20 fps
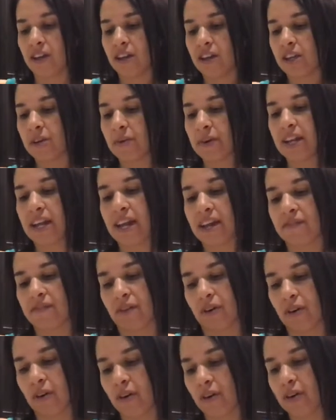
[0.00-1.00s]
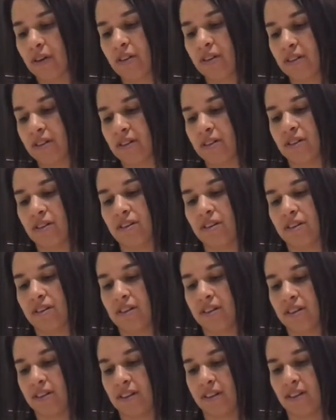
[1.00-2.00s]
You want to have all
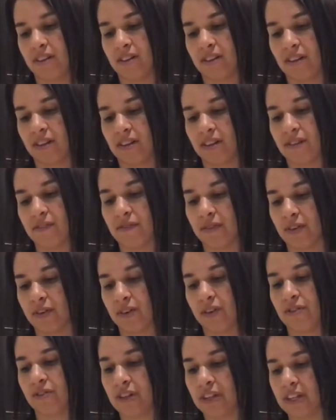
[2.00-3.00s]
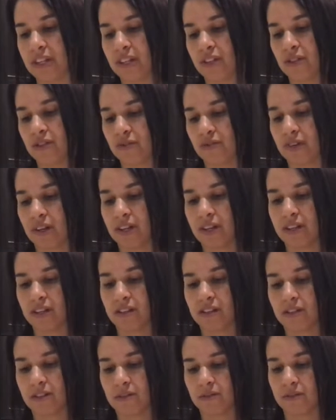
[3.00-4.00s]
of your ingredients ready
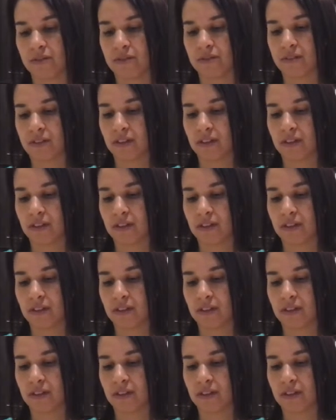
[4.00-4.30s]
so